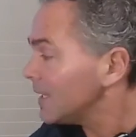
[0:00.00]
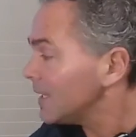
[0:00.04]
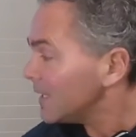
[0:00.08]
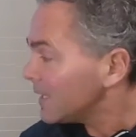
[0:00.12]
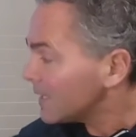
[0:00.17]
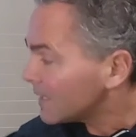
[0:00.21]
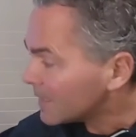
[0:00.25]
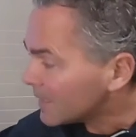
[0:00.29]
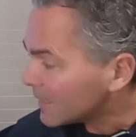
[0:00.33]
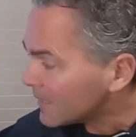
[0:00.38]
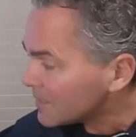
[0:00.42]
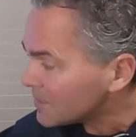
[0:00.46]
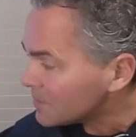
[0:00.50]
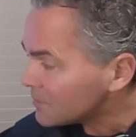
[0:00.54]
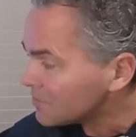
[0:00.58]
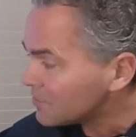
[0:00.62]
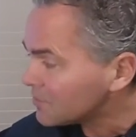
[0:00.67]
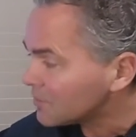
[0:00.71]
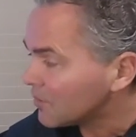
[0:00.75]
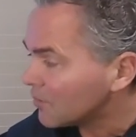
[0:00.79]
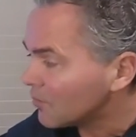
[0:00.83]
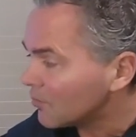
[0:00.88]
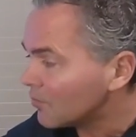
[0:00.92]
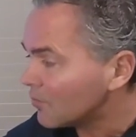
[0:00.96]
In case you
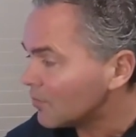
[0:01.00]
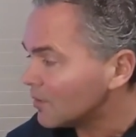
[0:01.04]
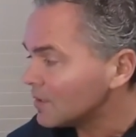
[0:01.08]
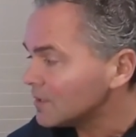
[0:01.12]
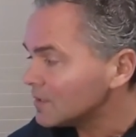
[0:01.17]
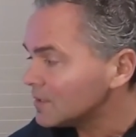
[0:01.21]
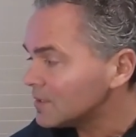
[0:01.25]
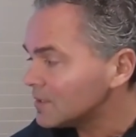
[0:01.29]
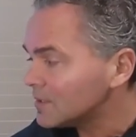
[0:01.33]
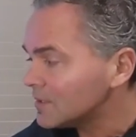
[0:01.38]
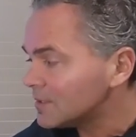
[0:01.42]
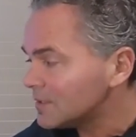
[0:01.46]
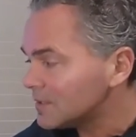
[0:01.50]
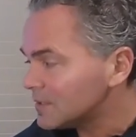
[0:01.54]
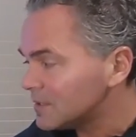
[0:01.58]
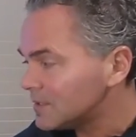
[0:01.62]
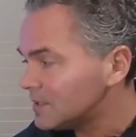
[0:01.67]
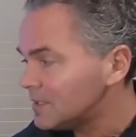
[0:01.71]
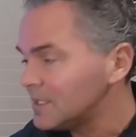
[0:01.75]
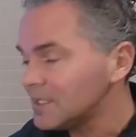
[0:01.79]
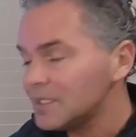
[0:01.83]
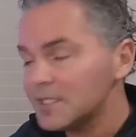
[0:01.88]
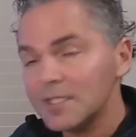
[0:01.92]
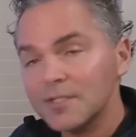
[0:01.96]
don't want
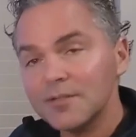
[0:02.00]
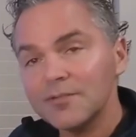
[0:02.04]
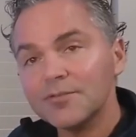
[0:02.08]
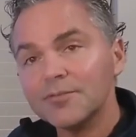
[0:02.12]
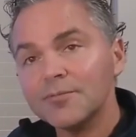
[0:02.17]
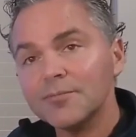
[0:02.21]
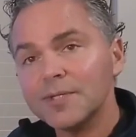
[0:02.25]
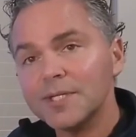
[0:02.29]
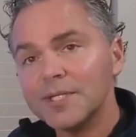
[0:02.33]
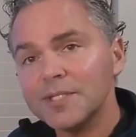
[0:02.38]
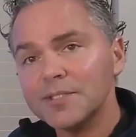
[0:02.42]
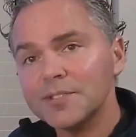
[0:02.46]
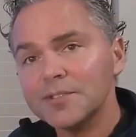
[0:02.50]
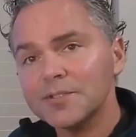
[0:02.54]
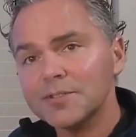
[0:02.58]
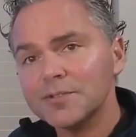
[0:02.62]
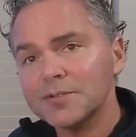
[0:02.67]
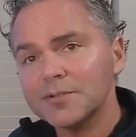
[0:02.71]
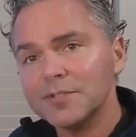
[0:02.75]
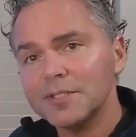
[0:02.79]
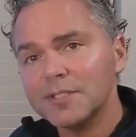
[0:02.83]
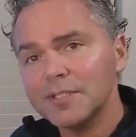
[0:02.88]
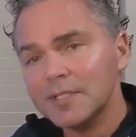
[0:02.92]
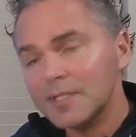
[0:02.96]
this information
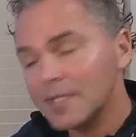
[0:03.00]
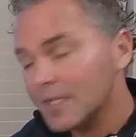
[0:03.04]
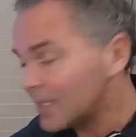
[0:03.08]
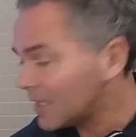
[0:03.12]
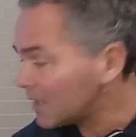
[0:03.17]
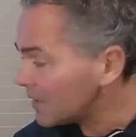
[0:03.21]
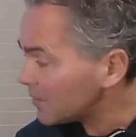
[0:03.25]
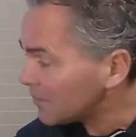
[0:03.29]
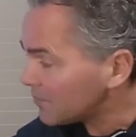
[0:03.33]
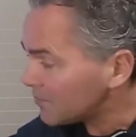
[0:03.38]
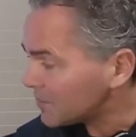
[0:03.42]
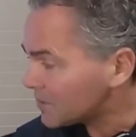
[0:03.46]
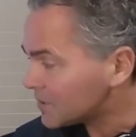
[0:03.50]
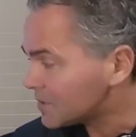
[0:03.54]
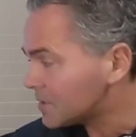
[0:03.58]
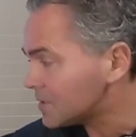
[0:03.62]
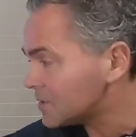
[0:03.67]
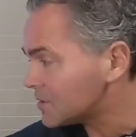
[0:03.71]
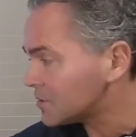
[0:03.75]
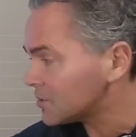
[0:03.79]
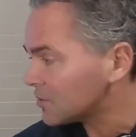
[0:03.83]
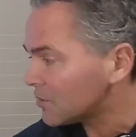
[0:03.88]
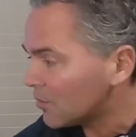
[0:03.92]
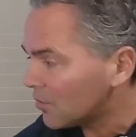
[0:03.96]
screen, which
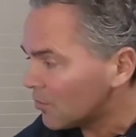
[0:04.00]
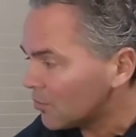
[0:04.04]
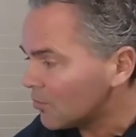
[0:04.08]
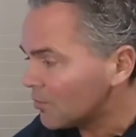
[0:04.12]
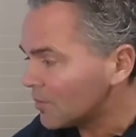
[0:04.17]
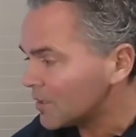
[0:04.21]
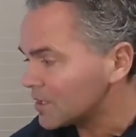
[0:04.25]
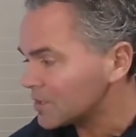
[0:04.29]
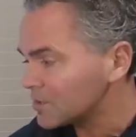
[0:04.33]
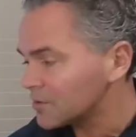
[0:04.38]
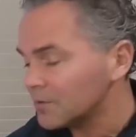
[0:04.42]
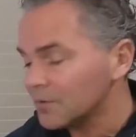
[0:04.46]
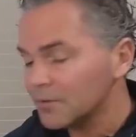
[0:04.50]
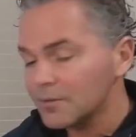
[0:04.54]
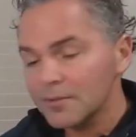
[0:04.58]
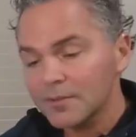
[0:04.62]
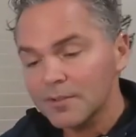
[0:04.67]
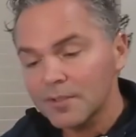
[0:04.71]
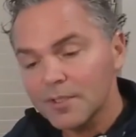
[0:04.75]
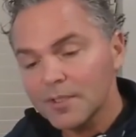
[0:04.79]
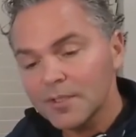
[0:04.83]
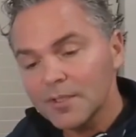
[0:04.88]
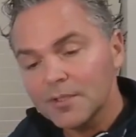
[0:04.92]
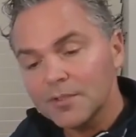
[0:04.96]
is always
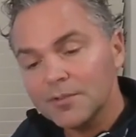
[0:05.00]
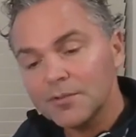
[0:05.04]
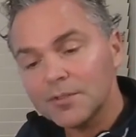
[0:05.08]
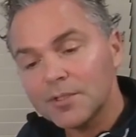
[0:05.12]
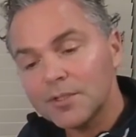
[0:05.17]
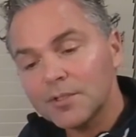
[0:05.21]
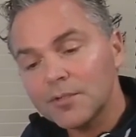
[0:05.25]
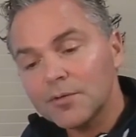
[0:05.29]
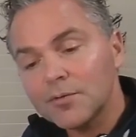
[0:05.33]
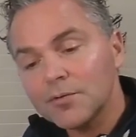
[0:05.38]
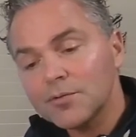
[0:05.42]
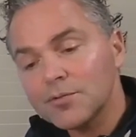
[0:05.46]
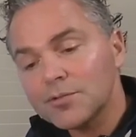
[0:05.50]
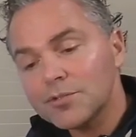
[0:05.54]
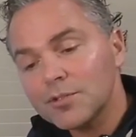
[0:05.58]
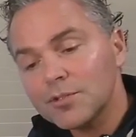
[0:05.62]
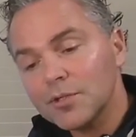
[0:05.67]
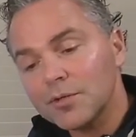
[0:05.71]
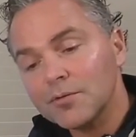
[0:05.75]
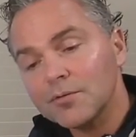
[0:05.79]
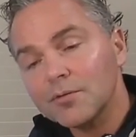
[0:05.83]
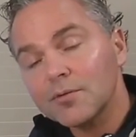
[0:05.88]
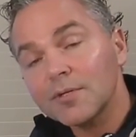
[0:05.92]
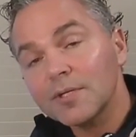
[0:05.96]
on, you can
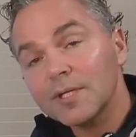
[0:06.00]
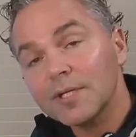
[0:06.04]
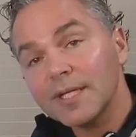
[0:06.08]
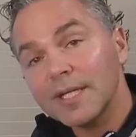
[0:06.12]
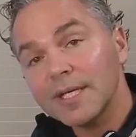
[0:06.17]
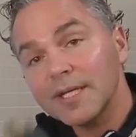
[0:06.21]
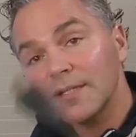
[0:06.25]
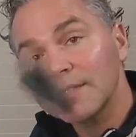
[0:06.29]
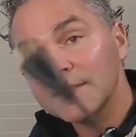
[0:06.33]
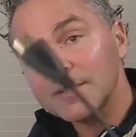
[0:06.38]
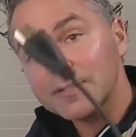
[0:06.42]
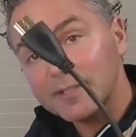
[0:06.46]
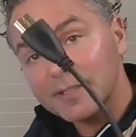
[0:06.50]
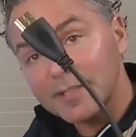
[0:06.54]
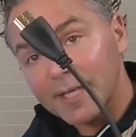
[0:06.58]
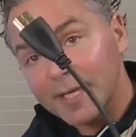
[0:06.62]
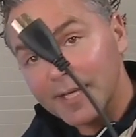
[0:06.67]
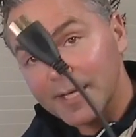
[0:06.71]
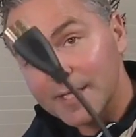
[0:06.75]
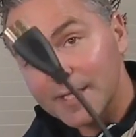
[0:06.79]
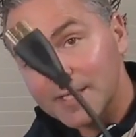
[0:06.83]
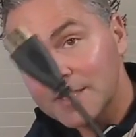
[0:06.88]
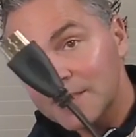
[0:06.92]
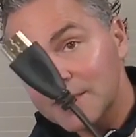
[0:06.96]
also connect the
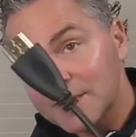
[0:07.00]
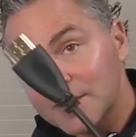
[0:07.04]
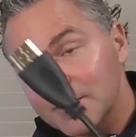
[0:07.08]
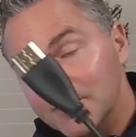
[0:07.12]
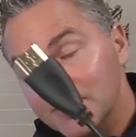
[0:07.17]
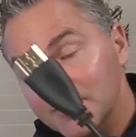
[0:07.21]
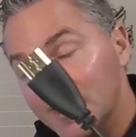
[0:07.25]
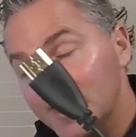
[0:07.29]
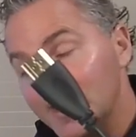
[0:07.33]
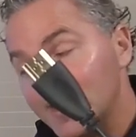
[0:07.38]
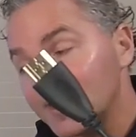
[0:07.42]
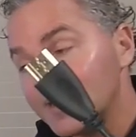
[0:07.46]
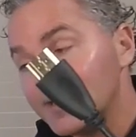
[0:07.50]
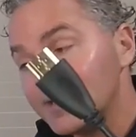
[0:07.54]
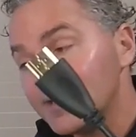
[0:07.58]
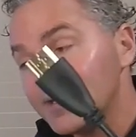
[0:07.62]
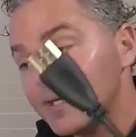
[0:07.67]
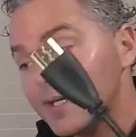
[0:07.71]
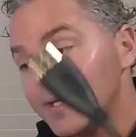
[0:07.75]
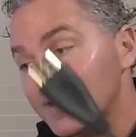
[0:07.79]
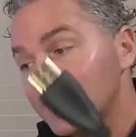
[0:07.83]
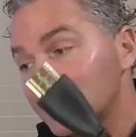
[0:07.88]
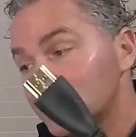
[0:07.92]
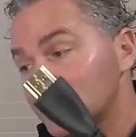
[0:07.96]

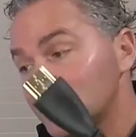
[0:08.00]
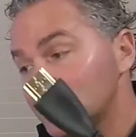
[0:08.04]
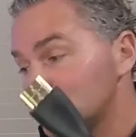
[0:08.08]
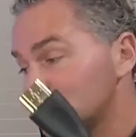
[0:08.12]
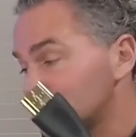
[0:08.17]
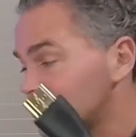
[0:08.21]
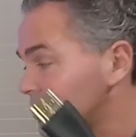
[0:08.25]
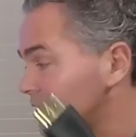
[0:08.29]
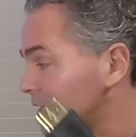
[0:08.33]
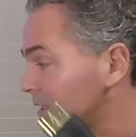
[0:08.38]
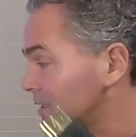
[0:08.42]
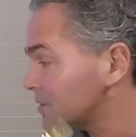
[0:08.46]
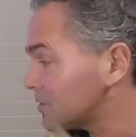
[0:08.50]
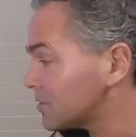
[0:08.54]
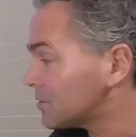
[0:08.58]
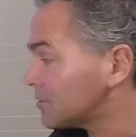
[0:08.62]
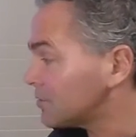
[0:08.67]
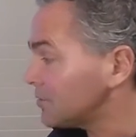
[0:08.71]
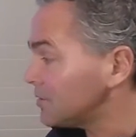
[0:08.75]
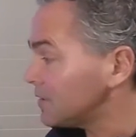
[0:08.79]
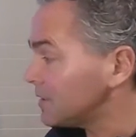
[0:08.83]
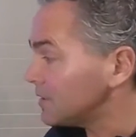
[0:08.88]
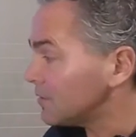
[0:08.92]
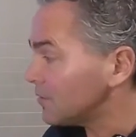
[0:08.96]
HDMI to share
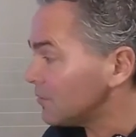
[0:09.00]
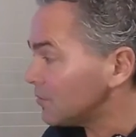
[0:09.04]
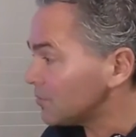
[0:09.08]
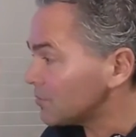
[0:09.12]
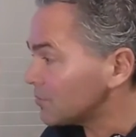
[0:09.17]
screen